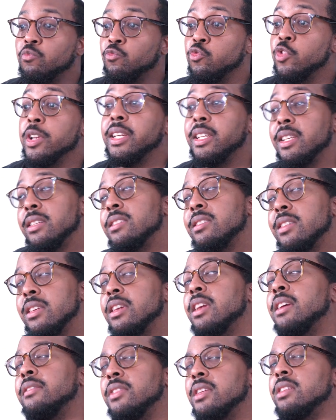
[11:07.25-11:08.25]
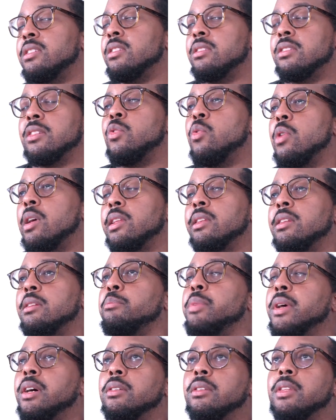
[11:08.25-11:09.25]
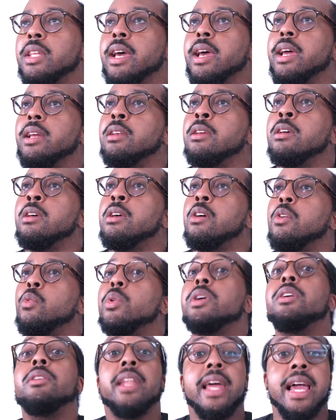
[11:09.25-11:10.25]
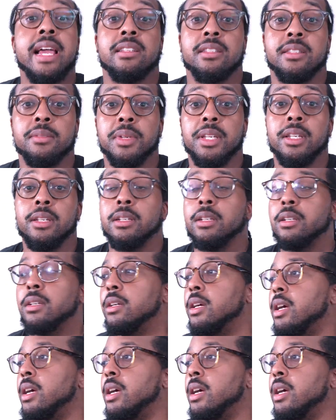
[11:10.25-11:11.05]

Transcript: really see if this is a quality belt that will last me,